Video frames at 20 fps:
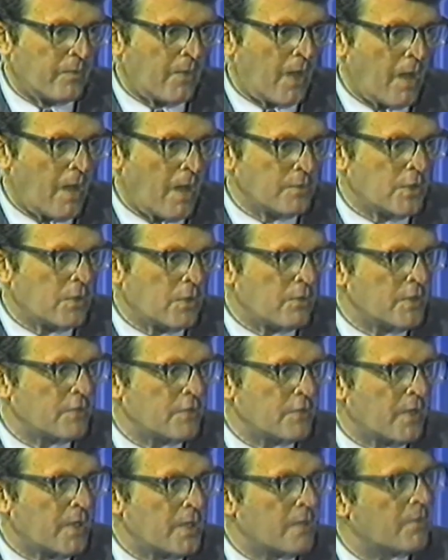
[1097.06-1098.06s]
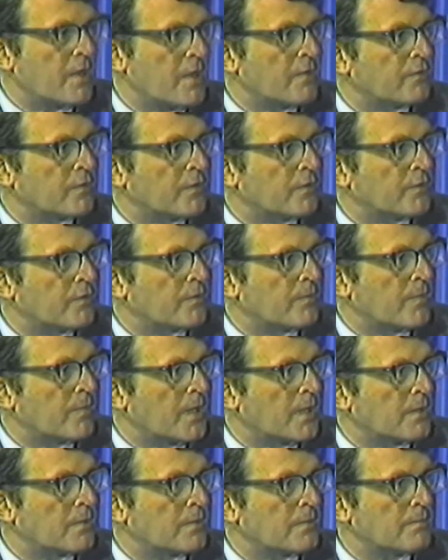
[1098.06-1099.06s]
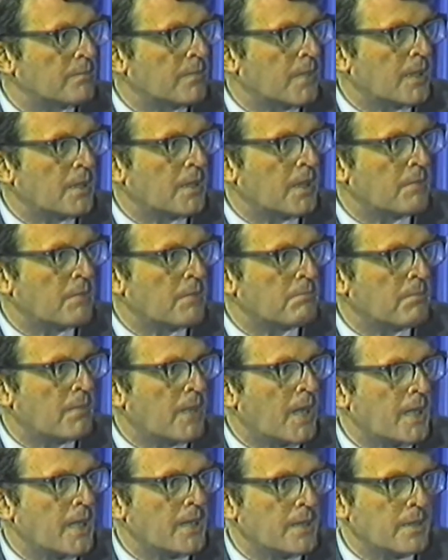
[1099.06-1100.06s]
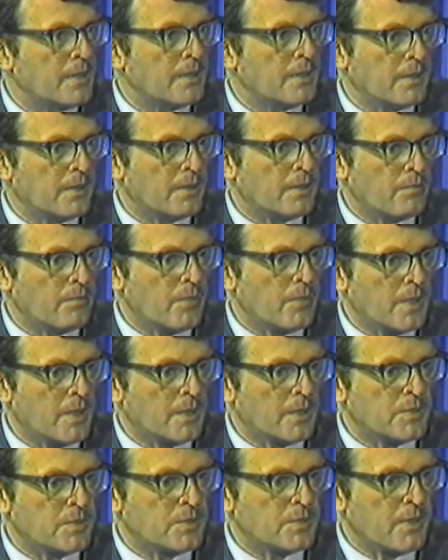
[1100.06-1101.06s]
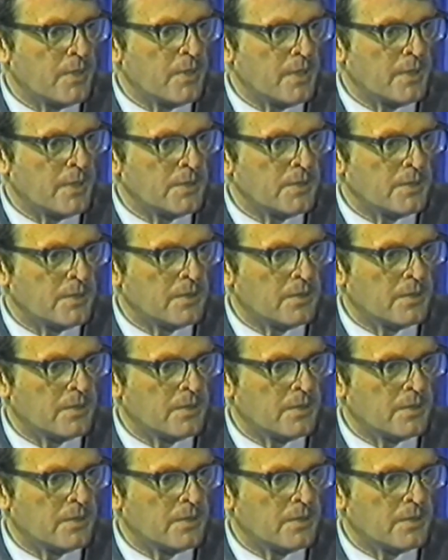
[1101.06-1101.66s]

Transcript: I was always very grateful for my experience.